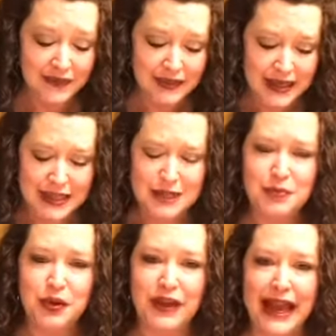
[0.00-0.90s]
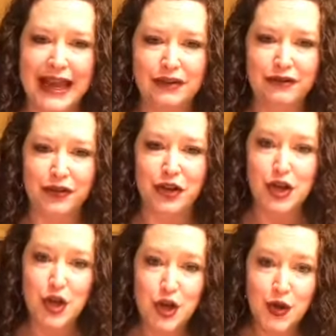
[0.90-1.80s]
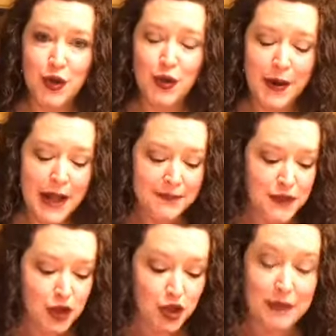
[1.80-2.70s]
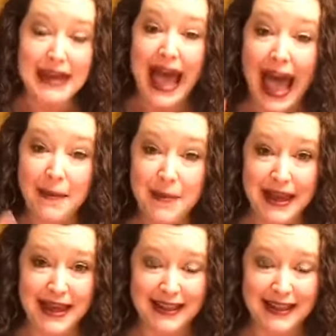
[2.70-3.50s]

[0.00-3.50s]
this plan for you to be happy,